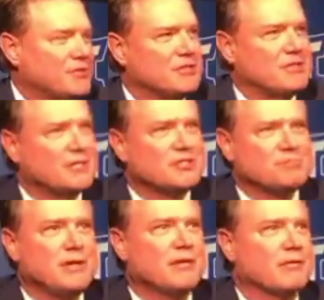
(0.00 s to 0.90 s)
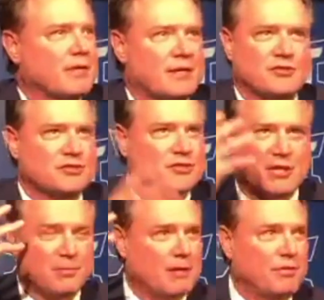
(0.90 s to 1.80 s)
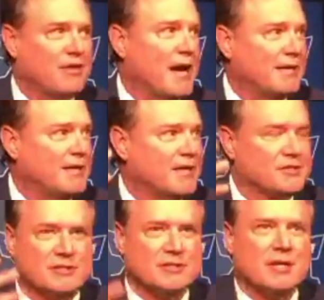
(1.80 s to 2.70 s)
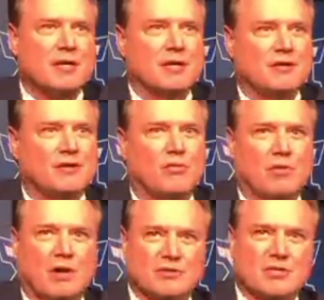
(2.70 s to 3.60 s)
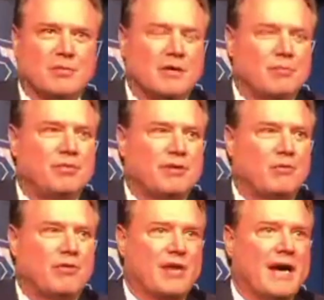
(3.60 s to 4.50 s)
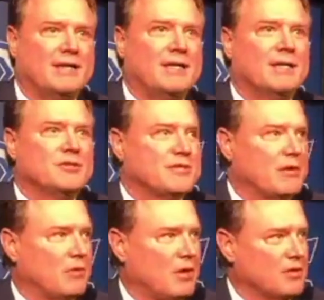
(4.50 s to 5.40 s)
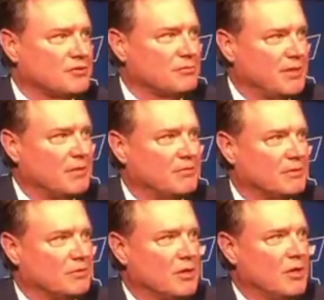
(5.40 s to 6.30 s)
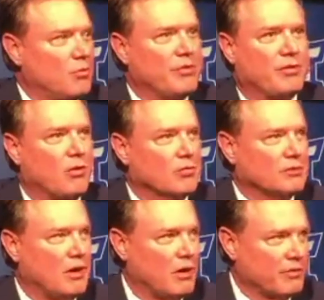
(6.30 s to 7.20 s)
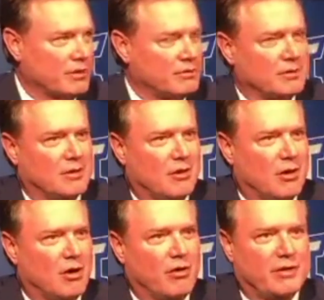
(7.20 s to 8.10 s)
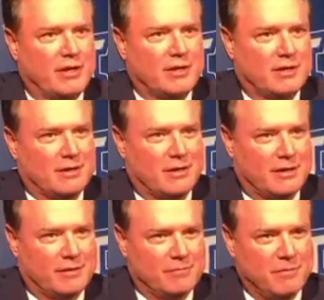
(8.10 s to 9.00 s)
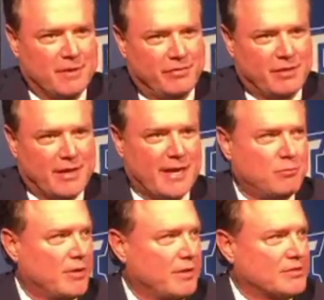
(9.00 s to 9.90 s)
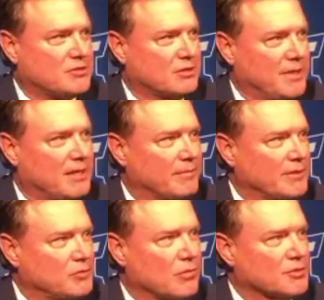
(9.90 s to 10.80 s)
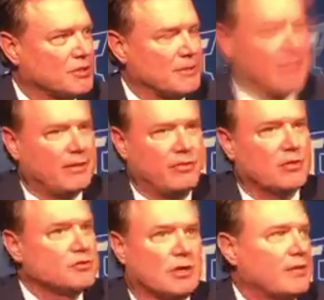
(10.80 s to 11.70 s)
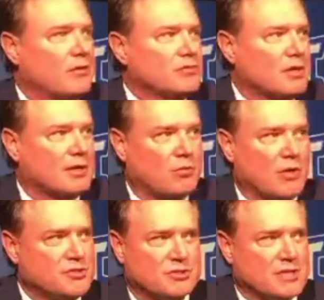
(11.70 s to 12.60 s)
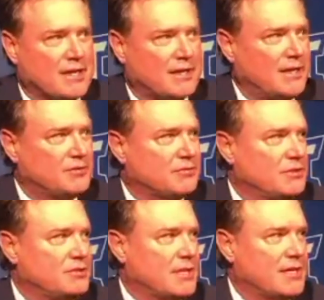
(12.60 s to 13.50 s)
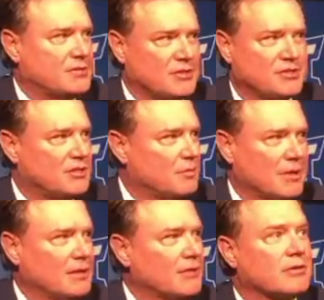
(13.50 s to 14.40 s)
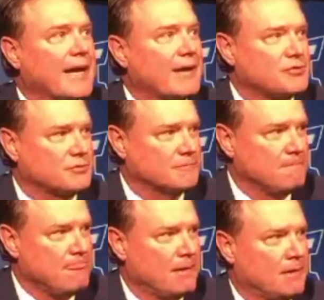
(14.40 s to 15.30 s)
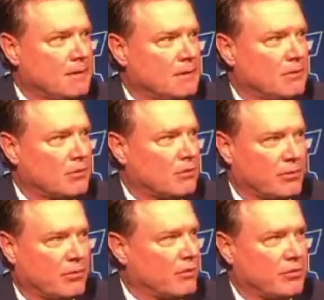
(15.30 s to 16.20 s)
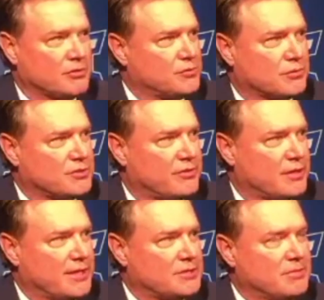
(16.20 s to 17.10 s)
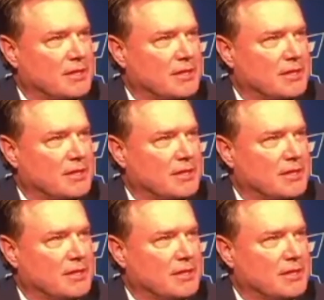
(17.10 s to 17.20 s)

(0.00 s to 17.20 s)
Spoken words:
This is bigger than us just coming up with ideas. It's right. Us coming up with ideas that will also be able to withhold all the headwind that's going to be coming towards it, and those aren't questions I can answer. You should ask NCAA legal counsel on those sorts of things.